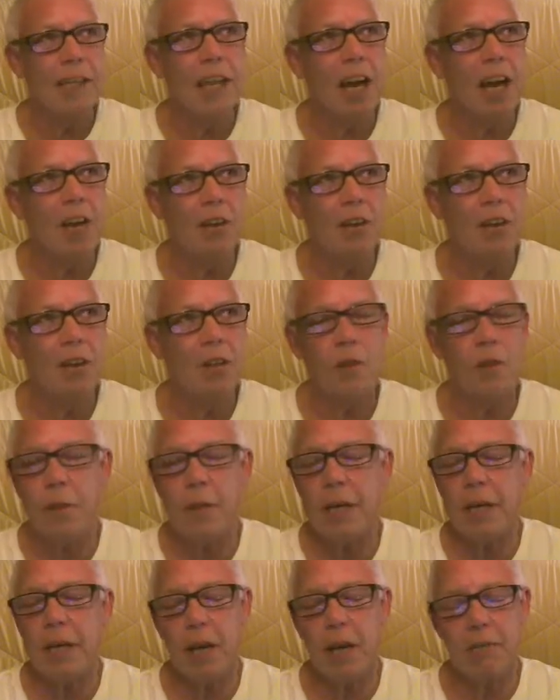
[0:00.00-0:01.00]
how long have I
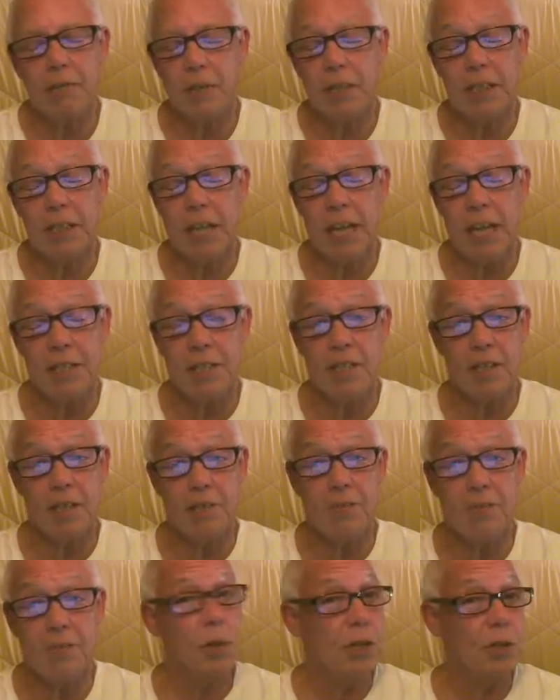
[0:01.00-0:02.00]
been out for the last
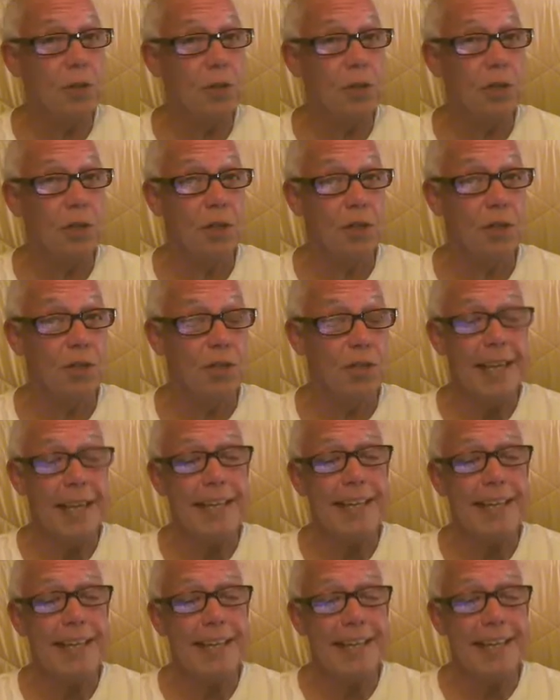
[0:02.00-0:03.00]
42 years?
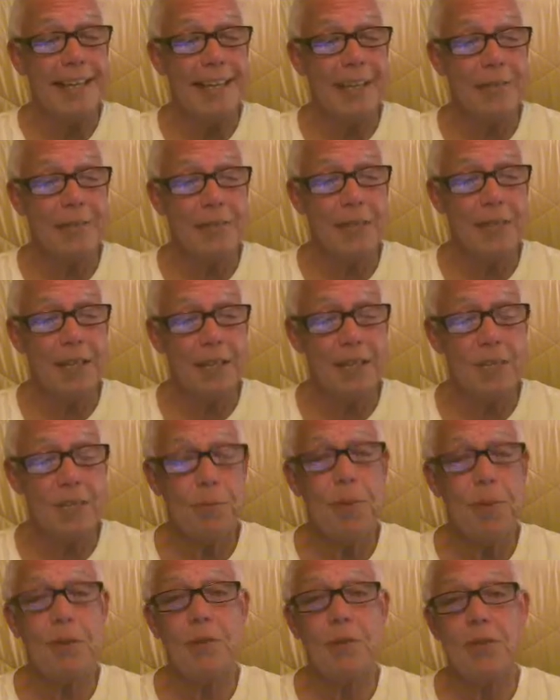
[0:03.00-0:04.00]
I haven't
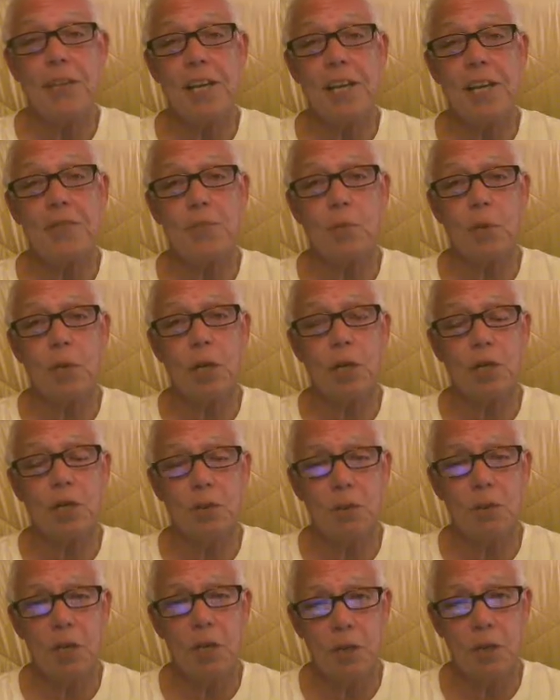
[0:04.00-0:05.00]
spent those last
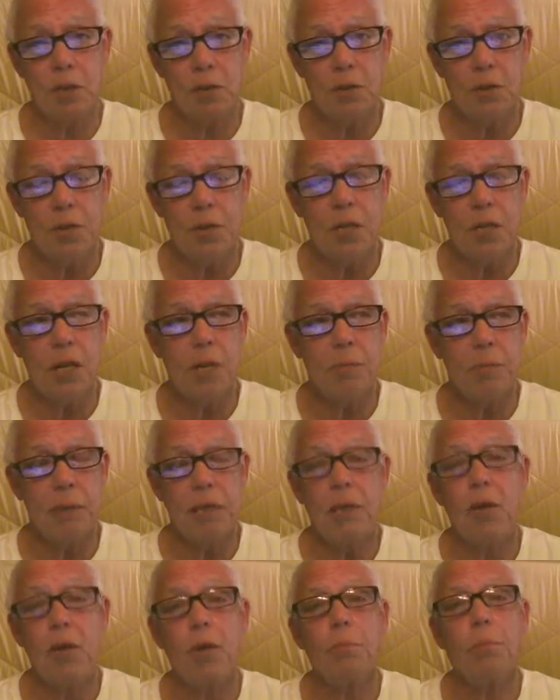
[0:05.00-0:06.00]
42 years
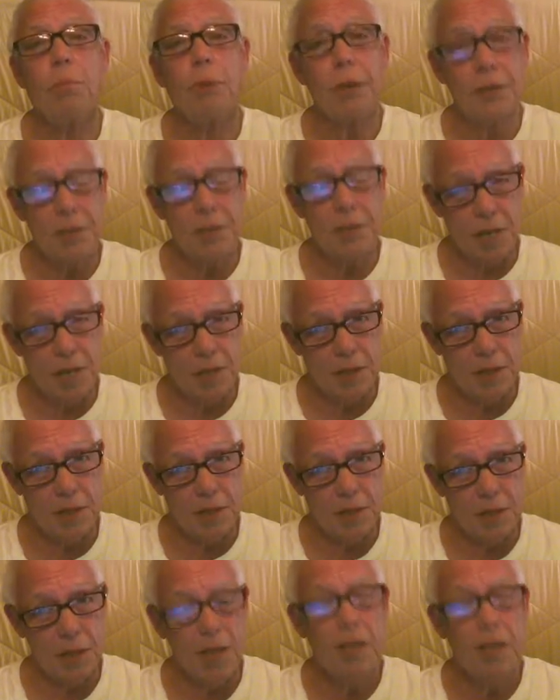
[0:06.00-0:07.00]
being called
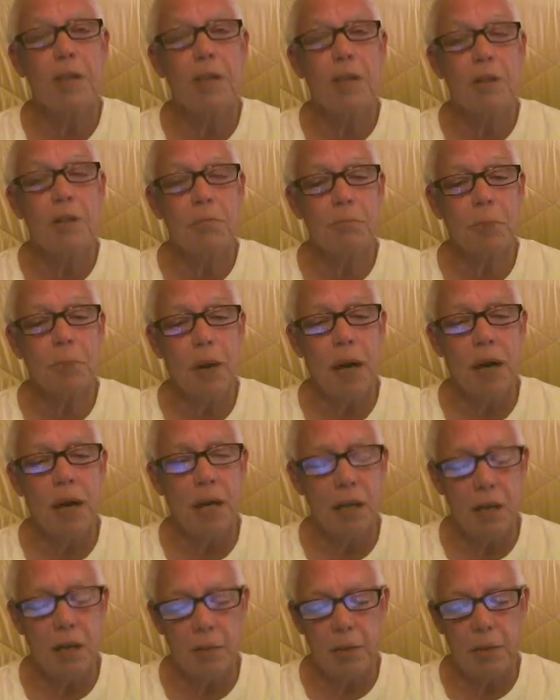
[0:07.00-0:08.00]
princess
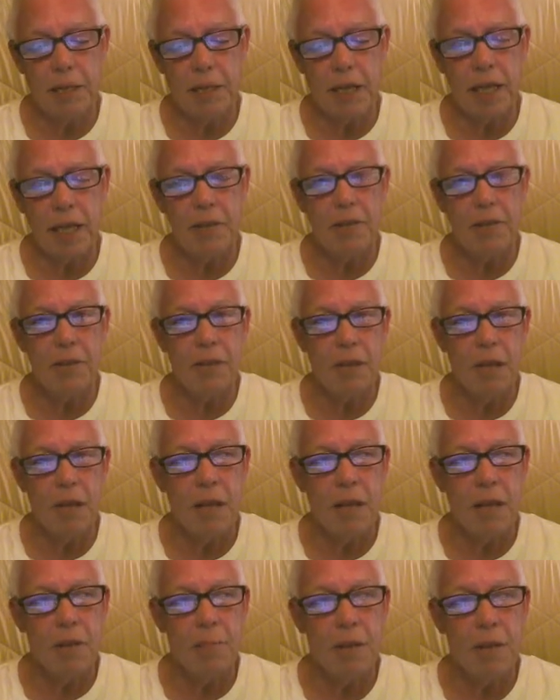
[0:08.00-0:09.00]
by all my gay
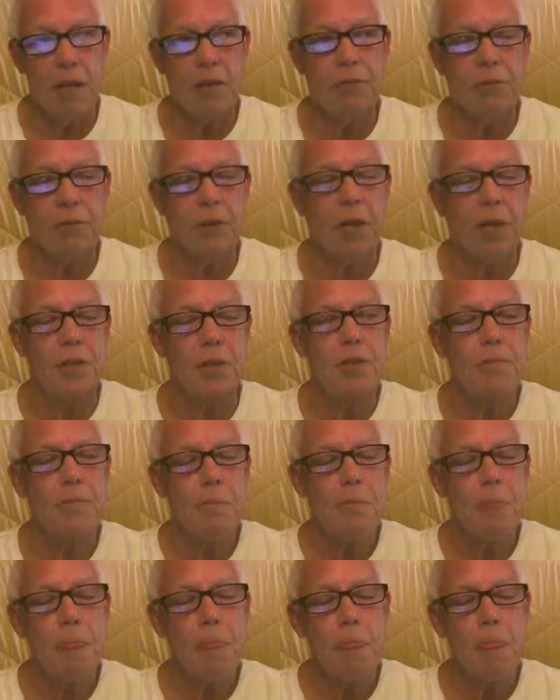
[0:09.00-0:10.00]
male friends.
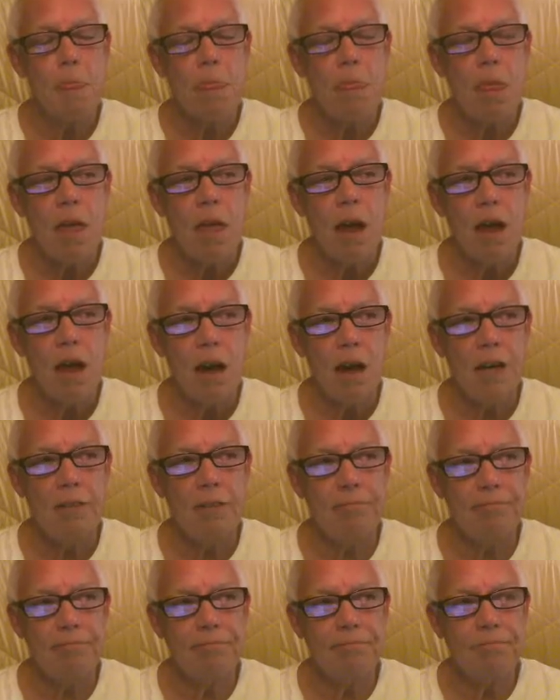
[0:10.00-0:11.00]

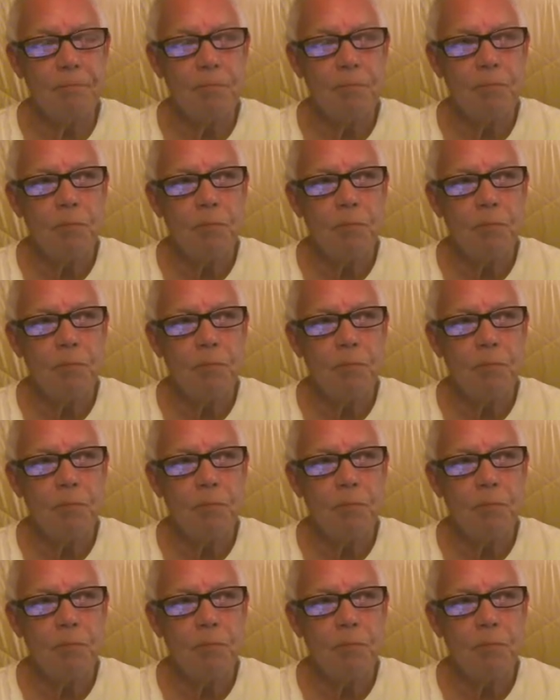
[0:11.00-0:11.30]
Um,